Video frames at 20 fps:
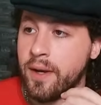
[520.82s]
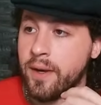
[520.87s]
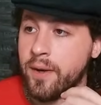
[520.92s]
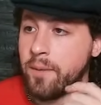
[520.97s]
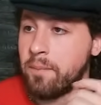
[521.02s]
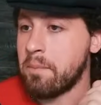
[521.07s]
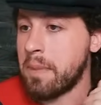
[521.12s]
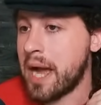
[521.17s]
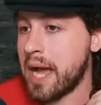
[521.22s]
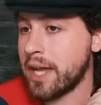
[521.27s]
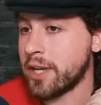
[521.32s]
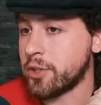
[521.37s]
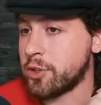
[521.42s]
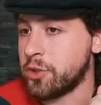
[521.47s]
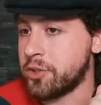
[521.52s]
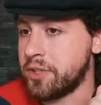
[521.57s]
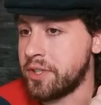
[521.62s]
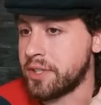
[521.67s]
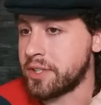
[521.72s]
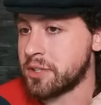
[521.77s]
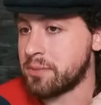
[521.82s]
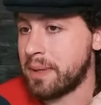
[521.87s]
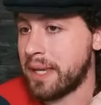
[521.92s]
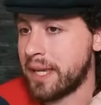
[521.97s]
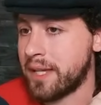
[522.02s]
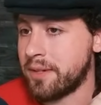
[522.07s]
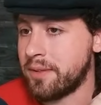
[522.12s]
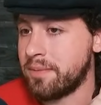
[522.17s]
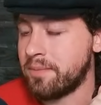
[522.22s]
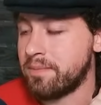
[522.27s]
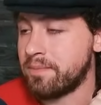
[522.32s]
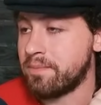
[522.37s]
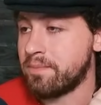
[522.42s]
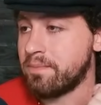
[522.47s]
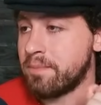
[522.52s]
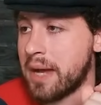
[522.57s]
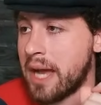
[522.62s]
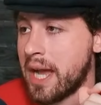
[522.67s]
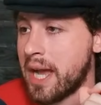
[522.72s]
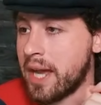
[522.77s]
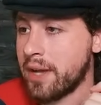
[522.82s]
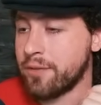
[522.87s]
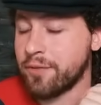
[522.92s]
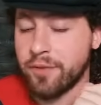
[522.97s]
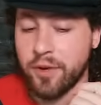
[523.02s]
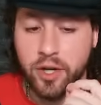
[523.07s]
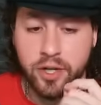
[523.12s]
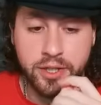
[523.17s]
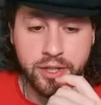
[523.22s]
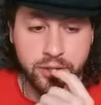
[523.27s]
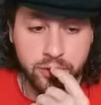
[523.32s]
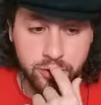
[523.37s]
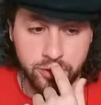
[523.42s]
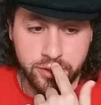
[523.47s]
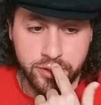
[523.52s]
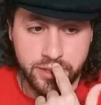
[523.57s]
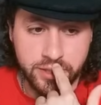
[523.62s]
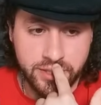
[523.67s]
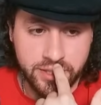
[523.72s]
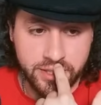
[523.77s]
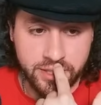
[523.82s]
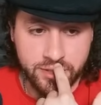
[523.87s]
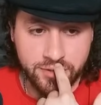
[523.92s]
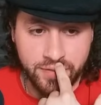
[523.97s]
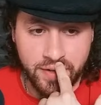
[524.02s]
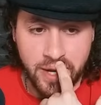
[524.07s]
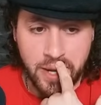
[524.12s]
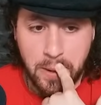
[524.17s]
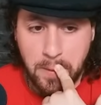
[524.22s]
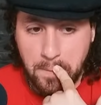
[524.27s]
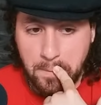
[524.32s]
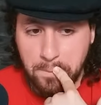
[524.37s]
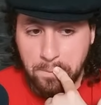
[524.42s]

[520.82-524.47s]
My goodness, man. My fucking goodness, this fight.